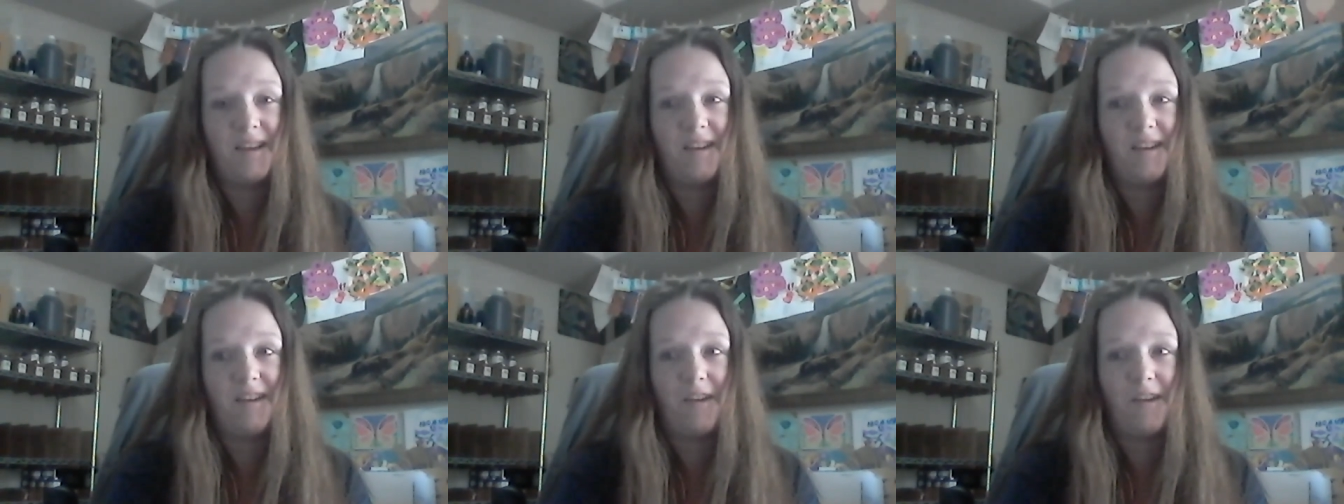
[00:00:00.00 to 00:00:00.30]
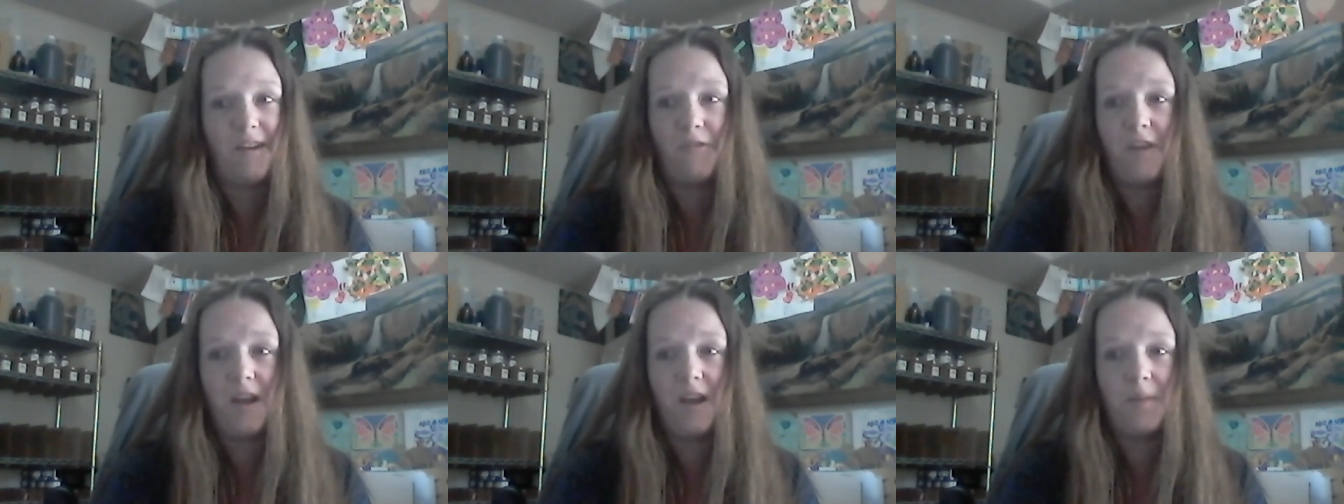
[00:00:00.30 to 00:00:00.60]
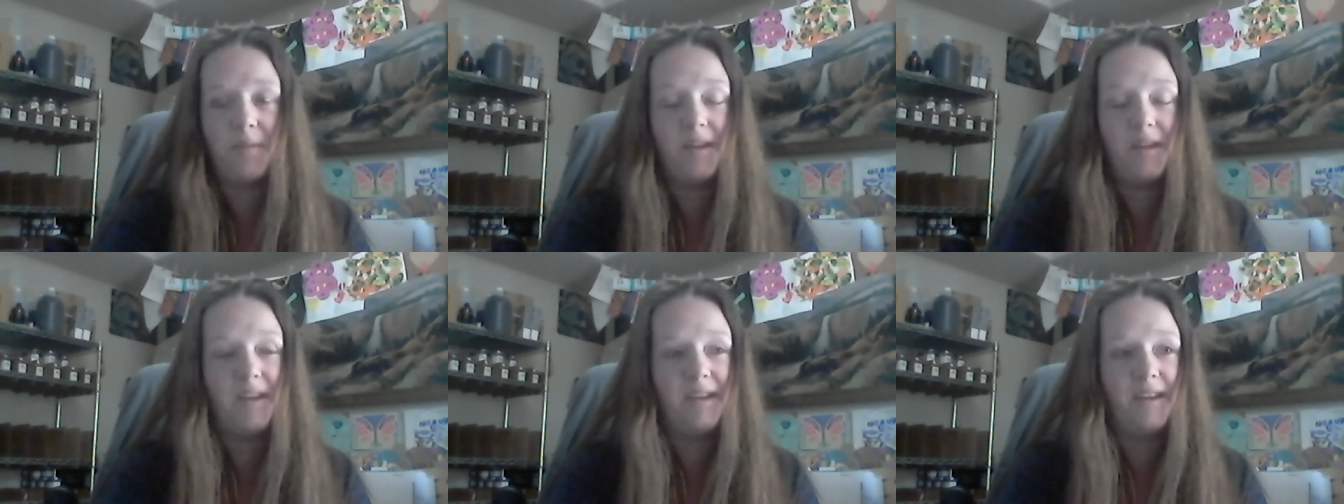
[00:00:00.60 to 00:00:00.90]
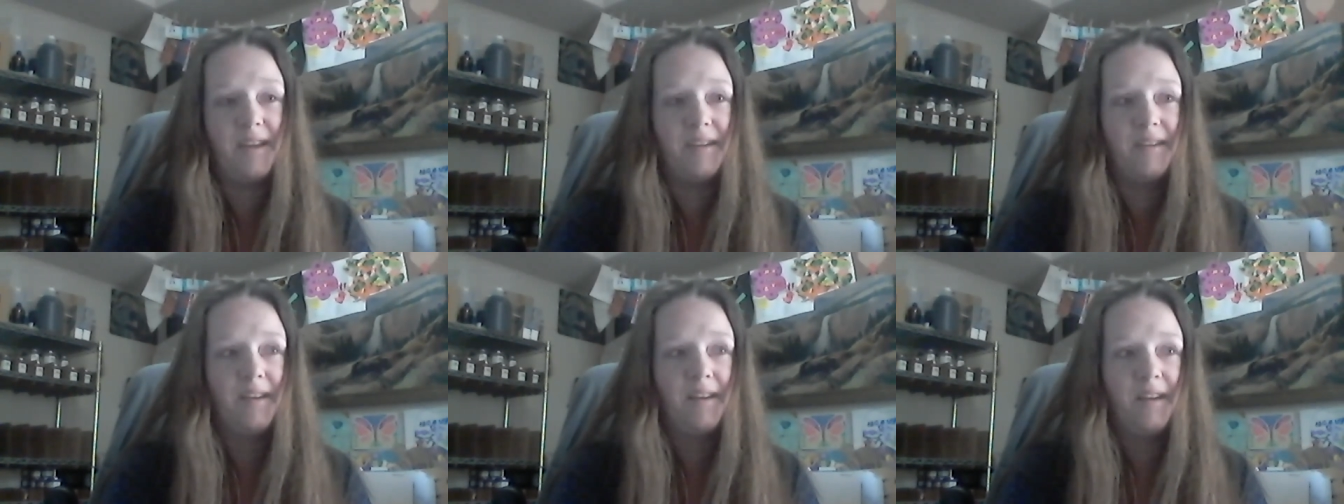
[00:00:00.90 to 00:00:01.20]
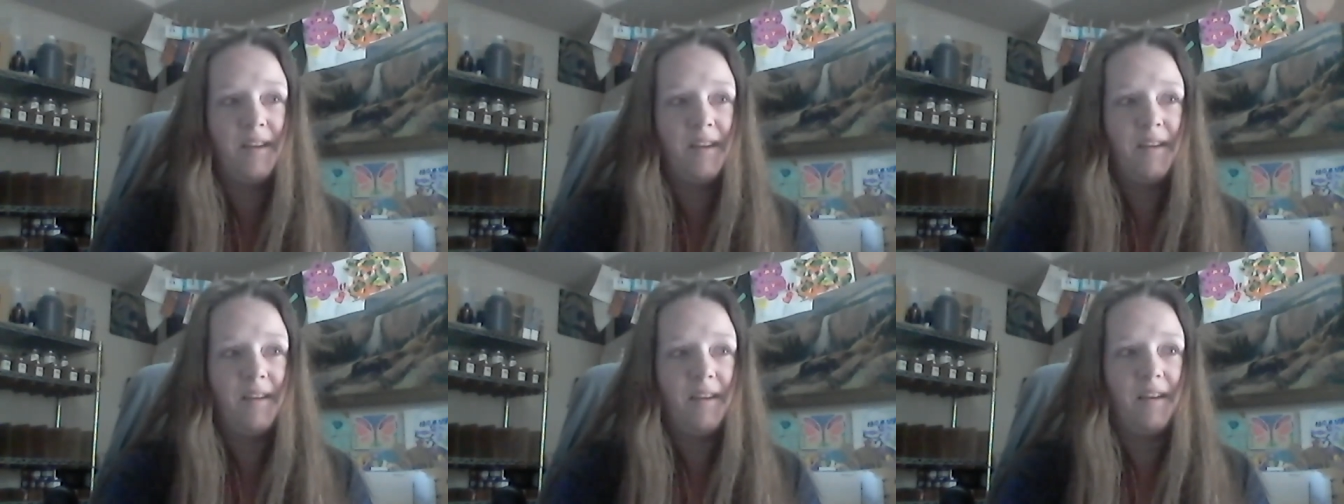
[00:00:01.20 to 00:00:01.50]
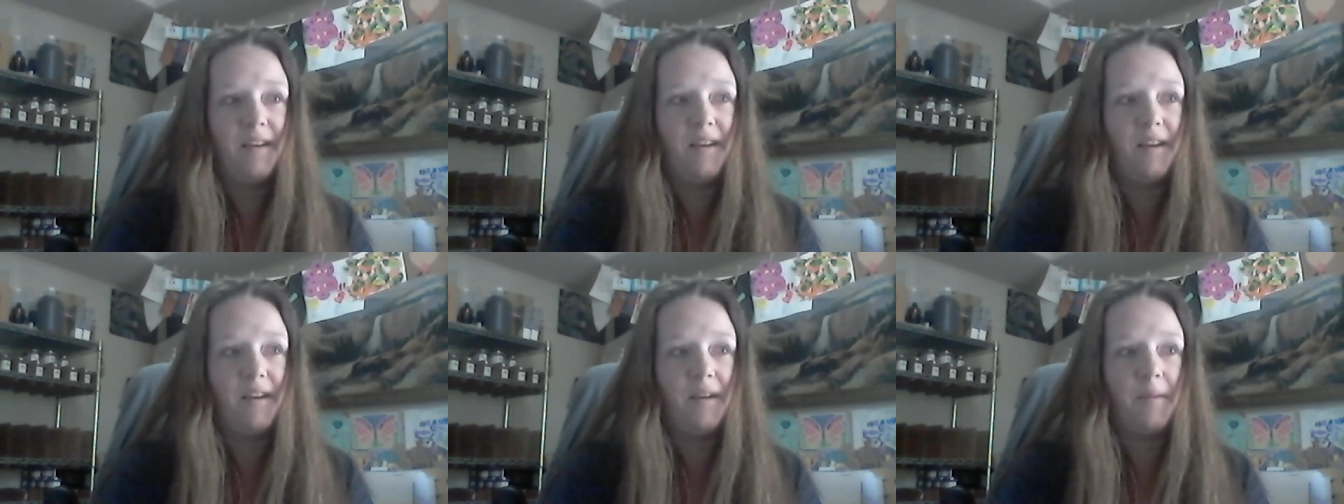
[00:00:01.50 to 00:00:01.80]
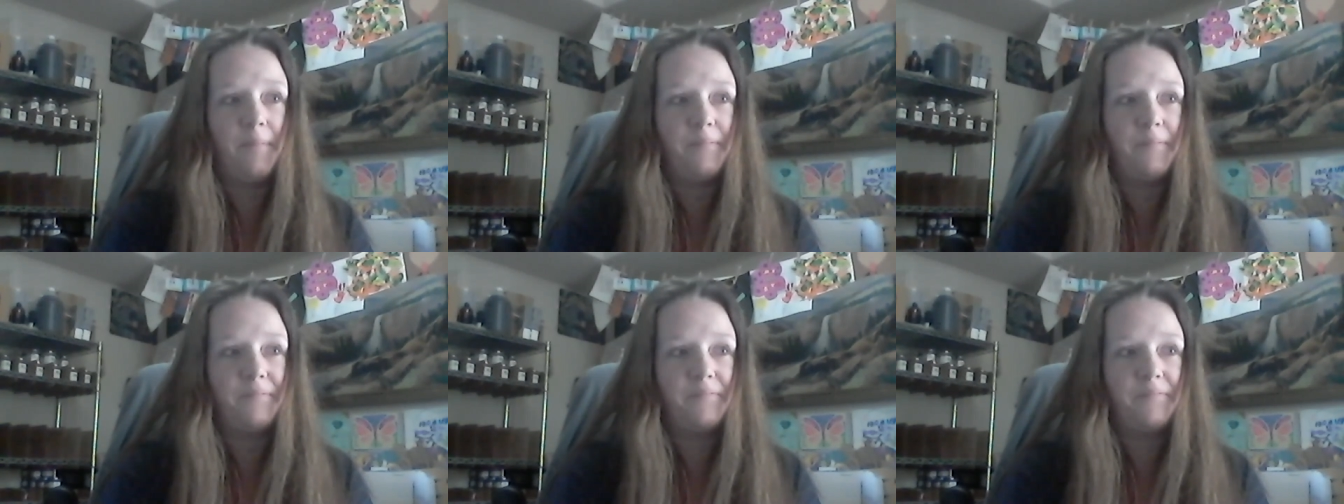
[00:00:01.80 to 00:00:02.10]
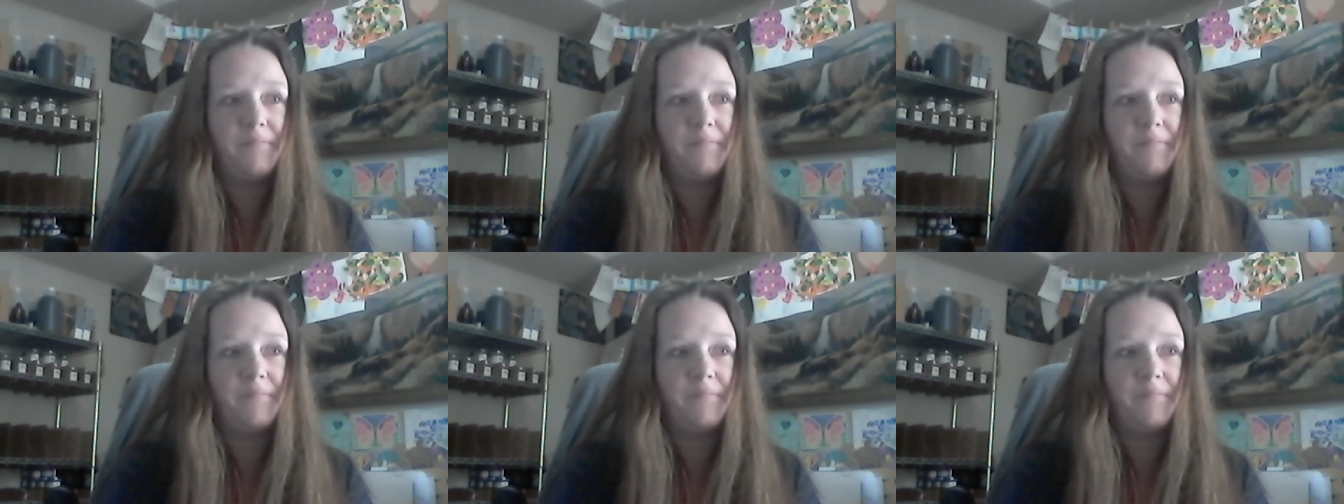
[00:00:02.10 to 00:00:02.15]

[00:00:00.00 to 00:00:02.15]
our family and um,